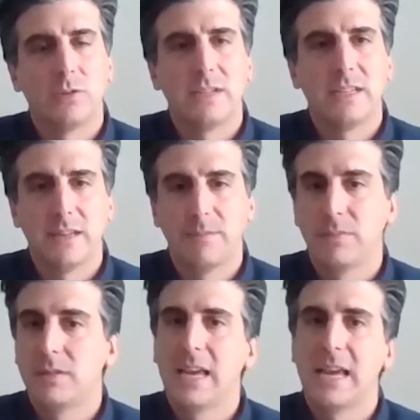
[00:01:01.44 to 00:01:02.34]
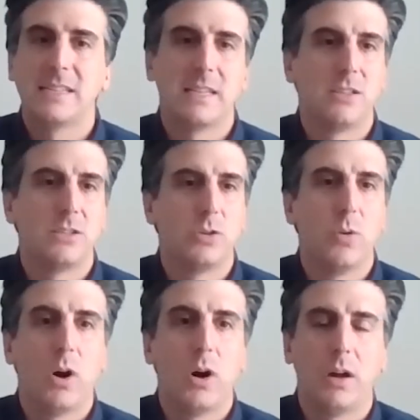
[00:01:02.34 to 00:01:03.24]
DCIM takes
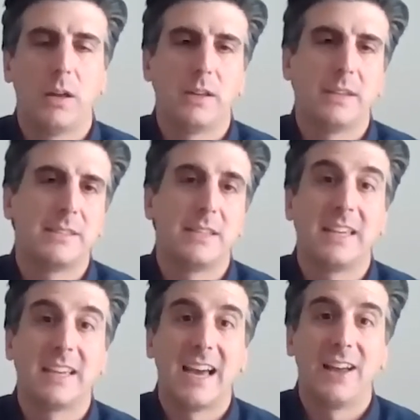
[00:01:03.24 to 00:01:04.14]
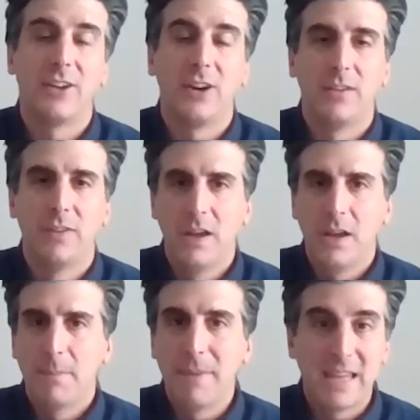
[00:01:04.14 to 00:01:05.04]
into to the account of
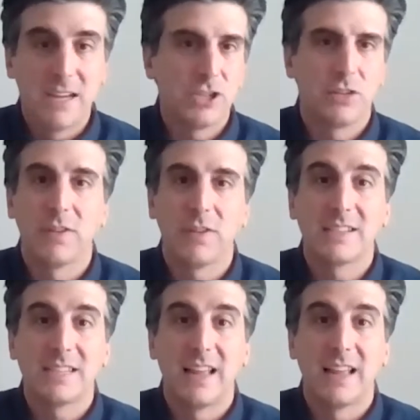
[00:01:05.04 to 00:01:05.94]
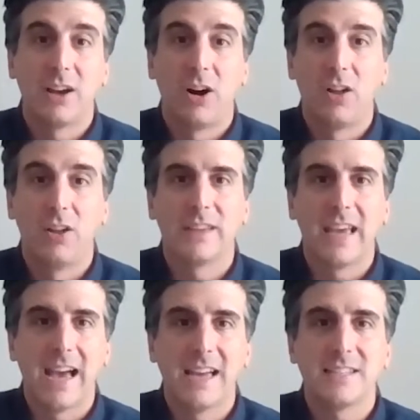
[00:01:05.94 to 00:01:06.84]
managing and reconciling all of the
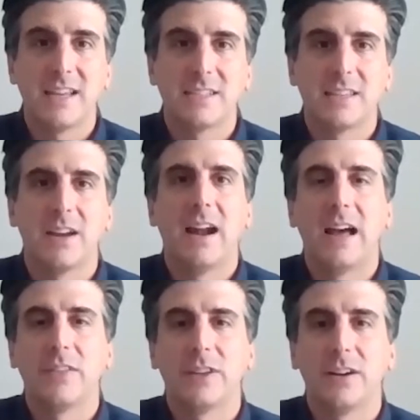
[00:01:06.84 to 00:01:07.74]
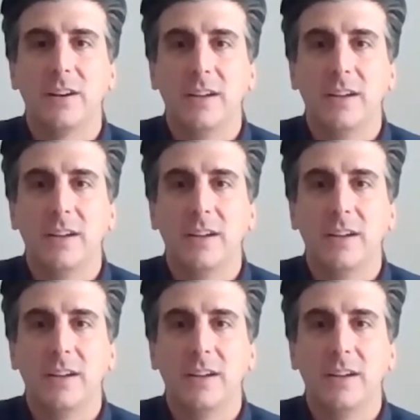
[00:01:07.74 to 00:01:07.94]
assets that are out there,